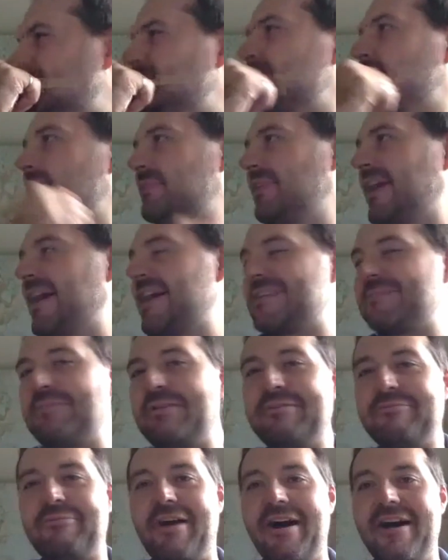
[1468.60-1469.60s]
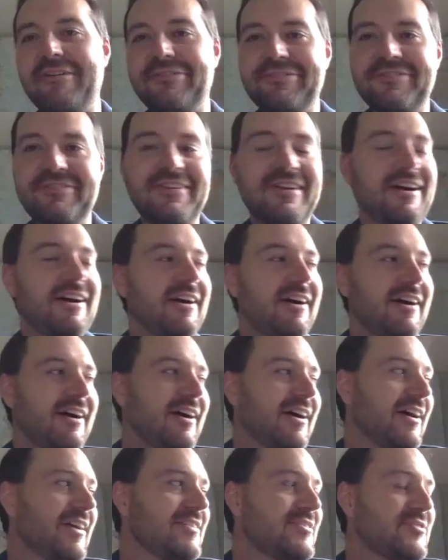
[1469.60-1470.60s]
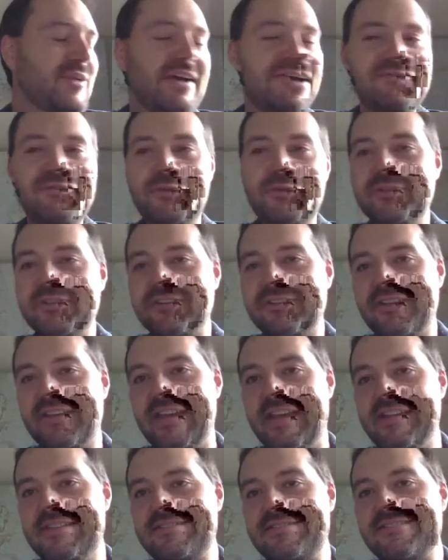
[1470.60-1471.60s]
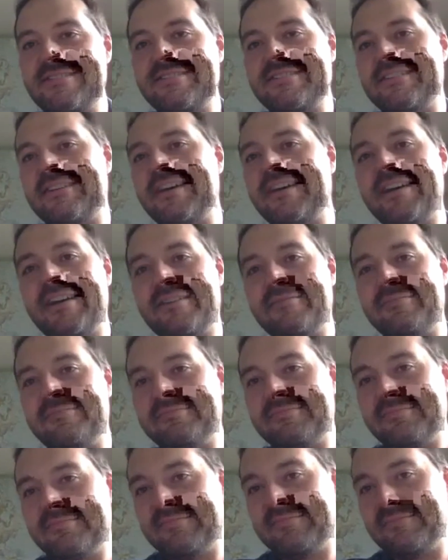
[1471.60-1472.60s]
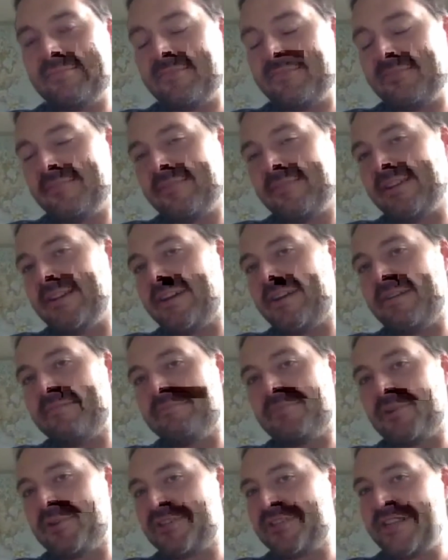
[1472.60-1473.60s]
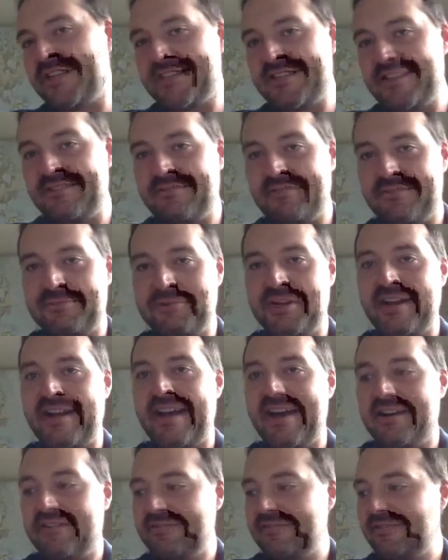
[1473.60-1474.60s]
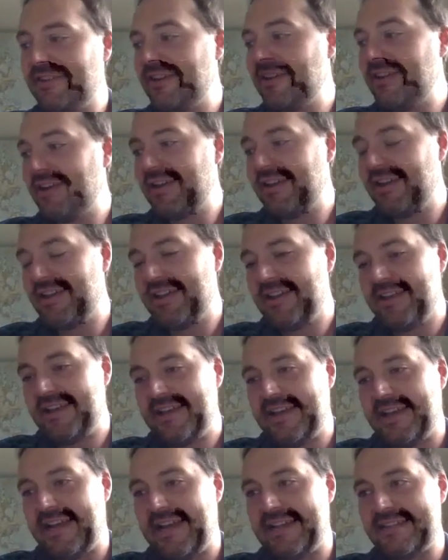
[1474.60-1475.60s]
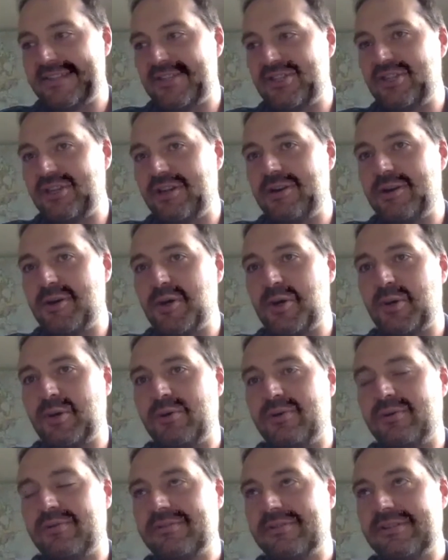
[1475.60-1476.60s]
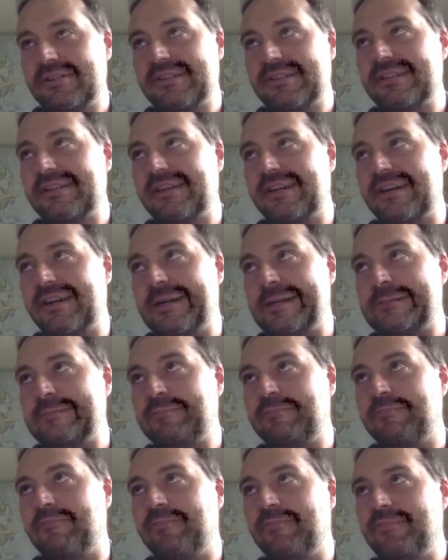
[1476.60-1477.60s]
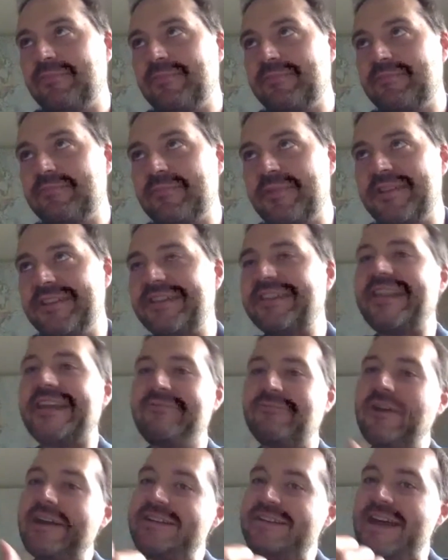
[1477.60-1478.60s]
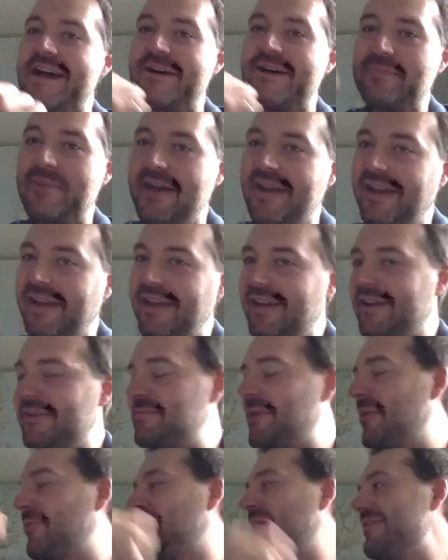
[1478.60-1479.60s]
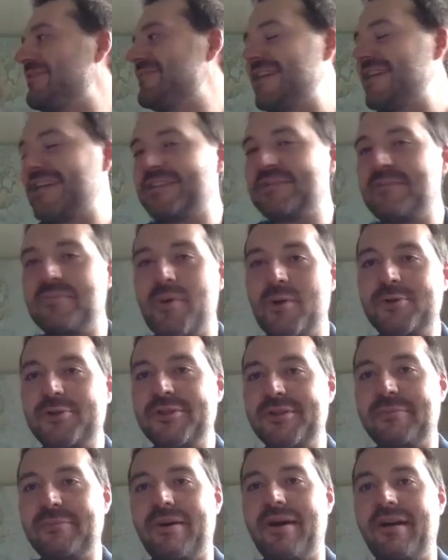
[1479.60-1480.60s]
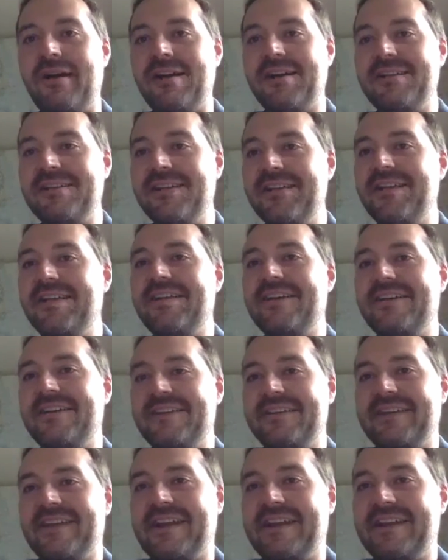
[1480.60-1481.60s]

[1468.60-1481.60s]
yeah, it's been rough. So I have 2 little kids. They're 6 and 3.5. And so, like right now, my wife's taking them both to the park. In